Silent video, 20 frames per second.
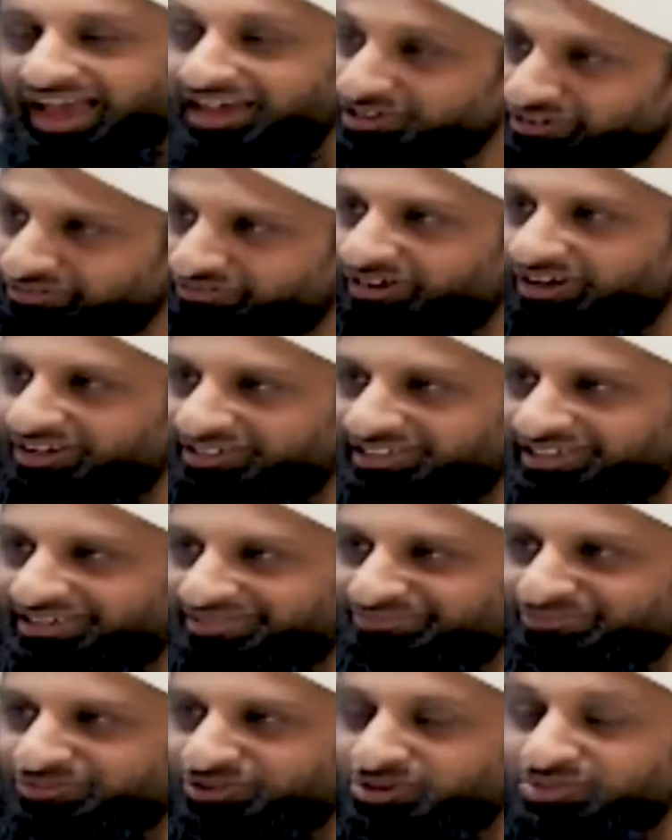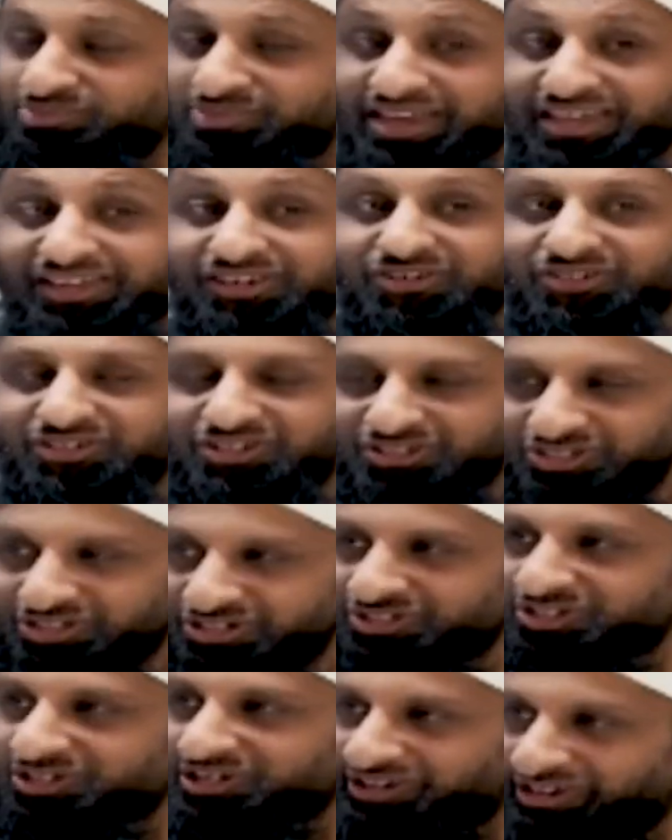and a father to make a
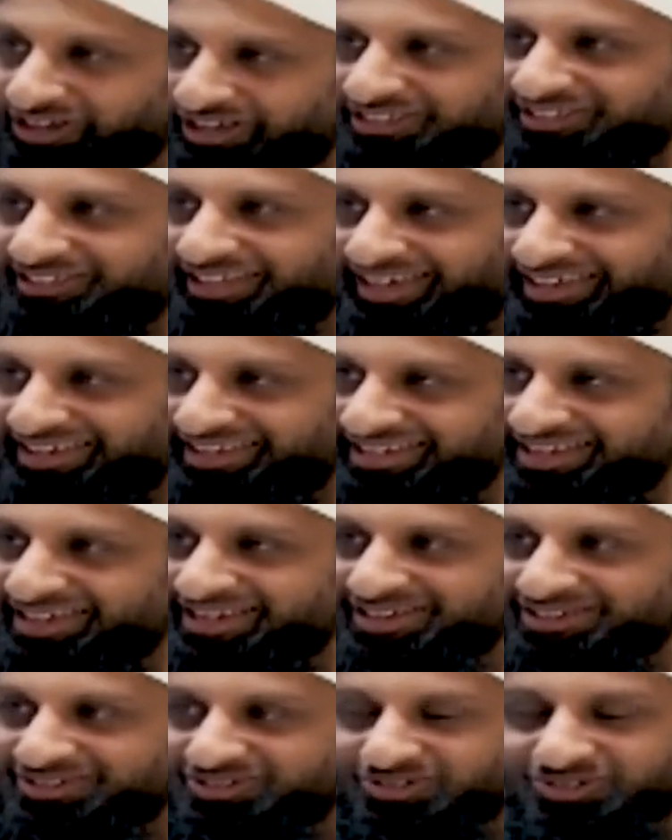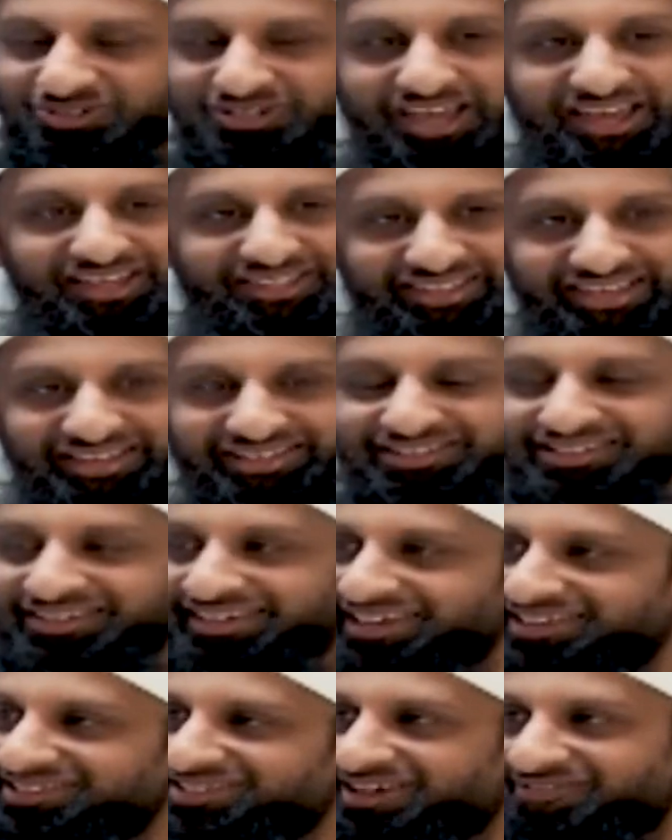decision like that, Allah. to take the
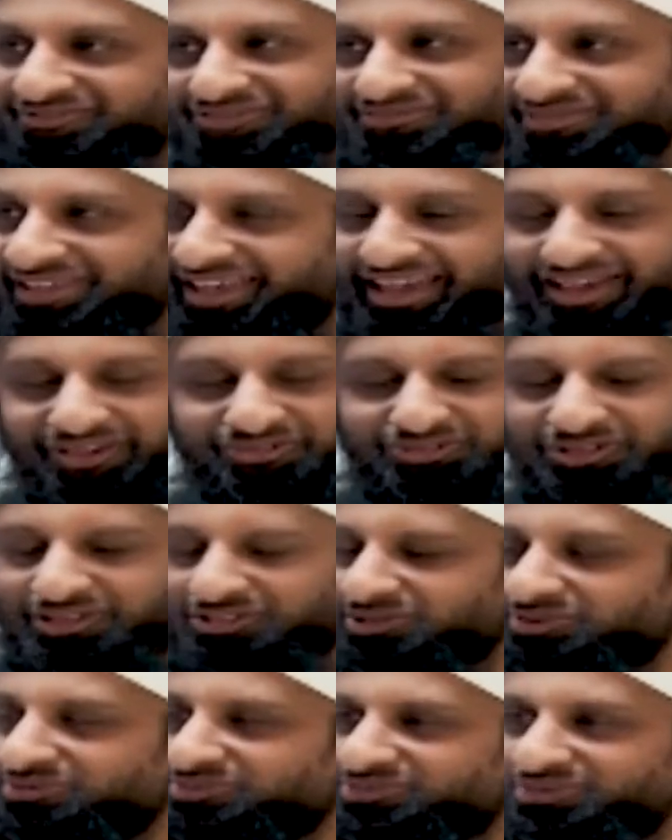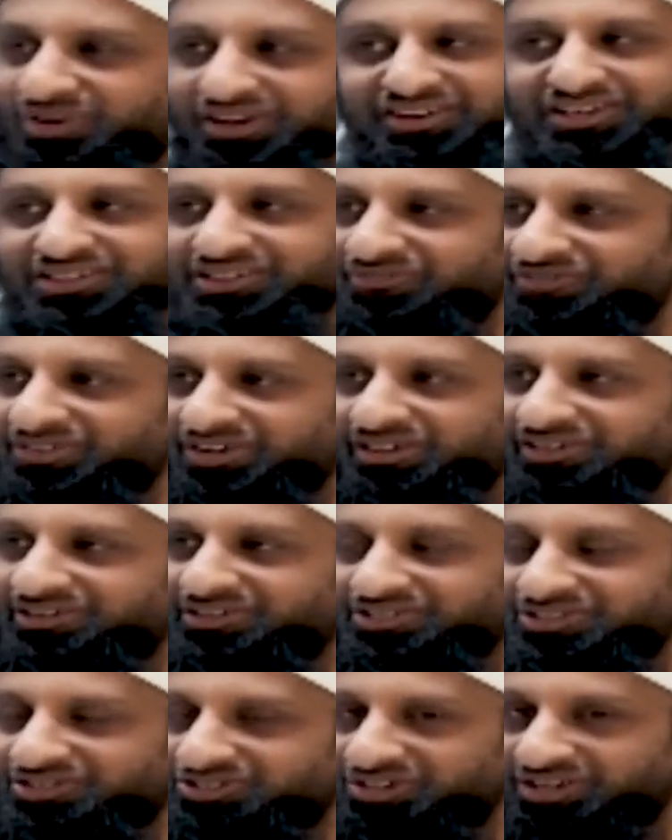kids out from the house, it's a very difficult
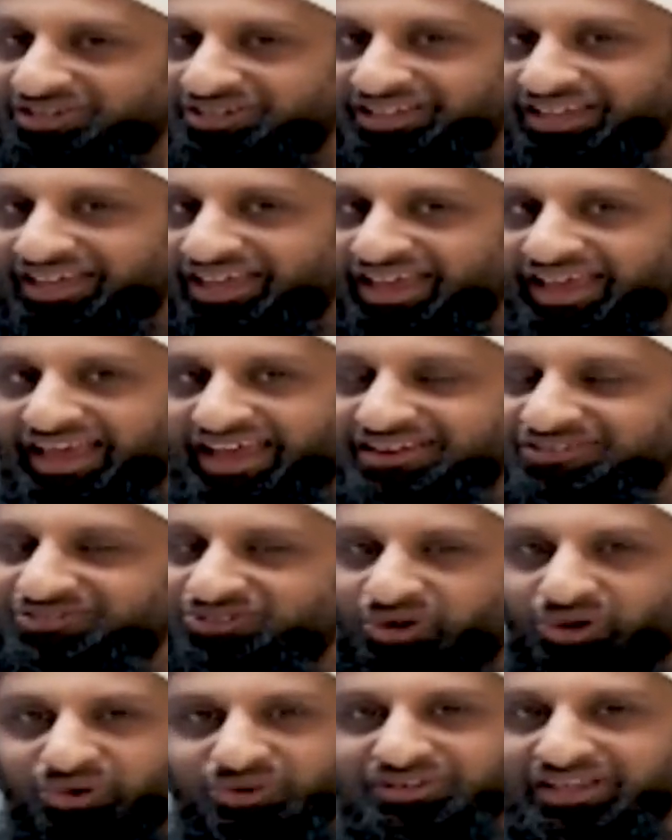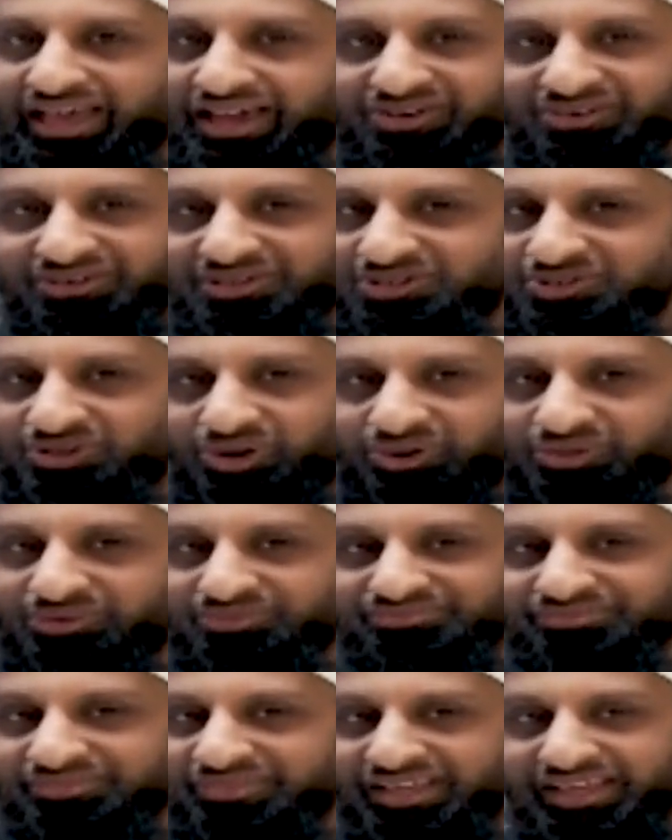decision. And no doubt, you
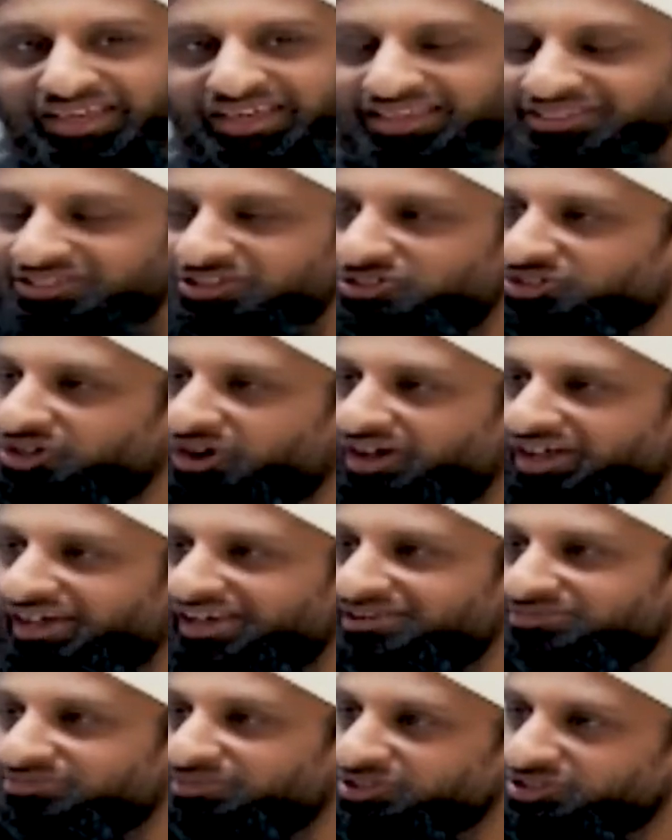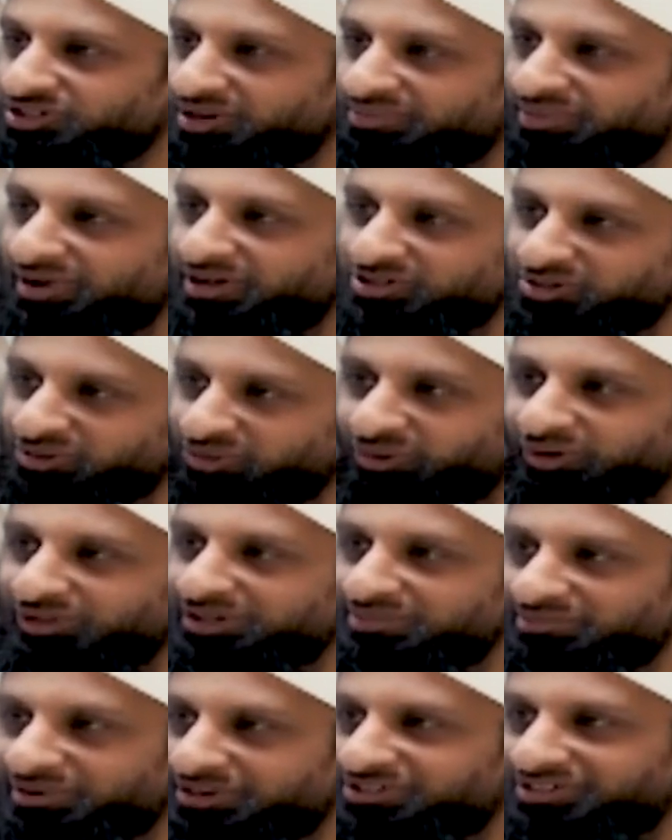know, the child must have pressed all
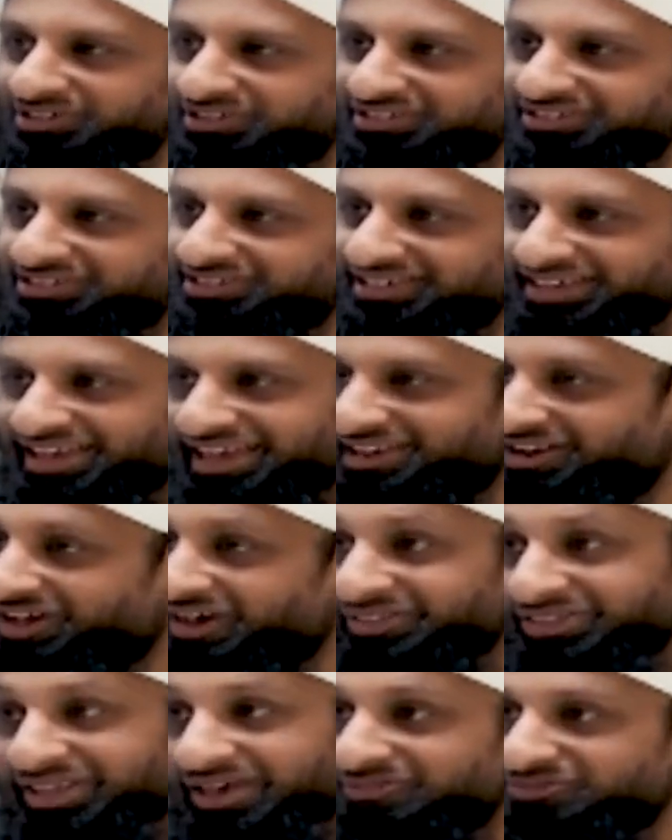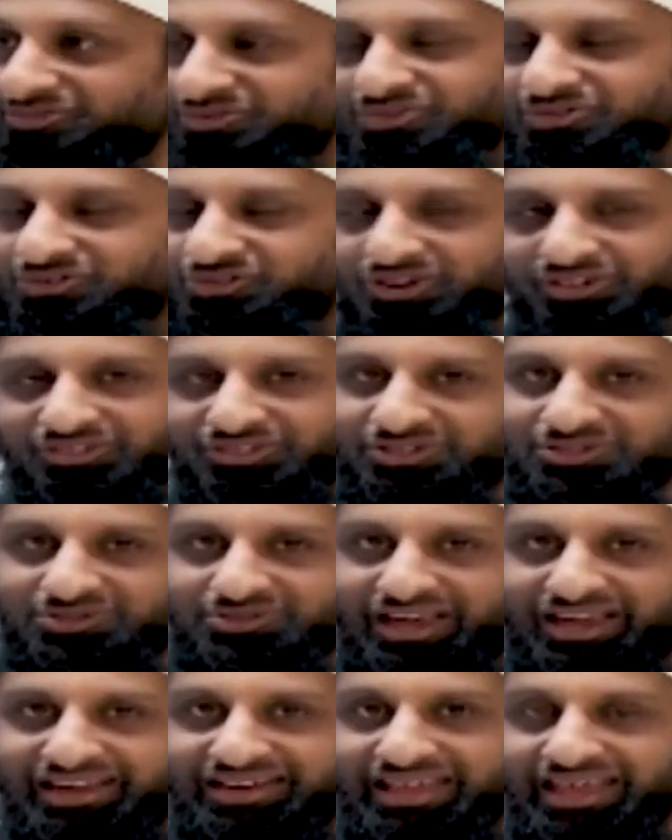the buttons, and now they have drugs as
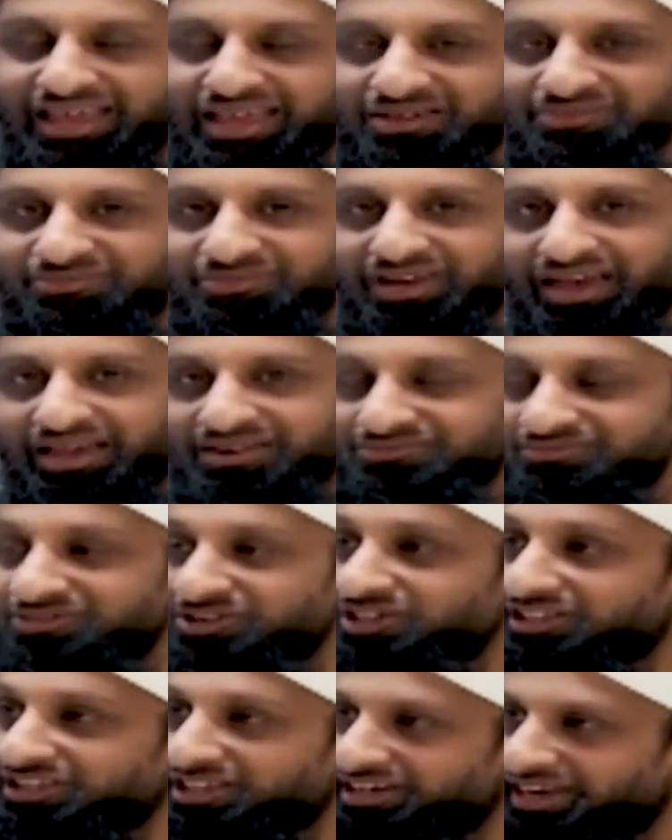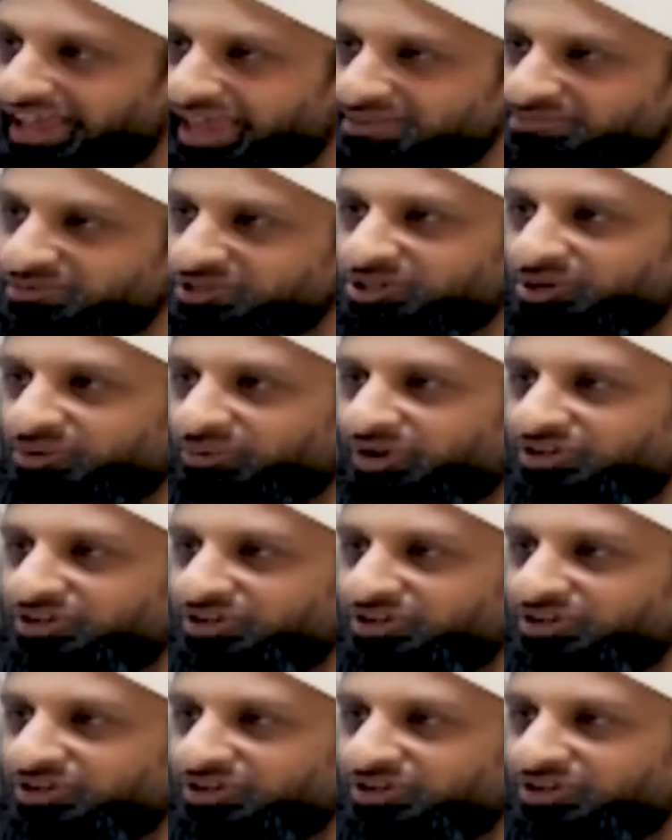well. And meaning the neighbors are